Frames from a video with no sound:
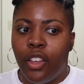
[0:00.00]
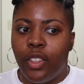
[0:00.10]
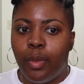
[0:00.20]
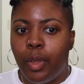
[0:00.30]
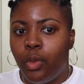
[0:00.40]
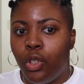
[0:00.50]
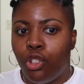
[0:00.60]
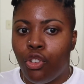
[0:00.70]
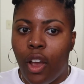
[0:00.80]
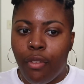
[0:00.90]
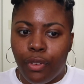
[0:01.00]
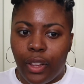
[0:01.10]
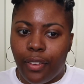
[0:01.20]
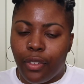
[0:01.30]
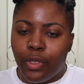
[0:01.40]
Sometimes you could try for
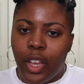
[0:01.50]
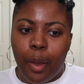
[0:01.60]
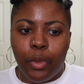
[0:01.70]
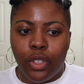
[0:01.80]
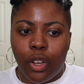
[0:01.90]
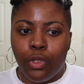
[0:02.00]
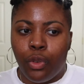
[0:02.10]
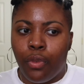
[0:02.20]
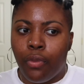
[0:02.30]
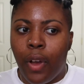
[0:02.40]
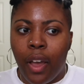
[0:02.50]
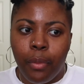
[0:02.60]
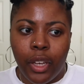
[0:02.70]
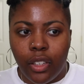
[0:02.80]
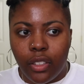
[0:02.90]
like, time yourself, do it for 5
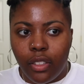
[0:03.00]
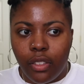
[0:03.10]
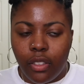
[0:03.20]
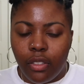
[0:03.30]
minutes.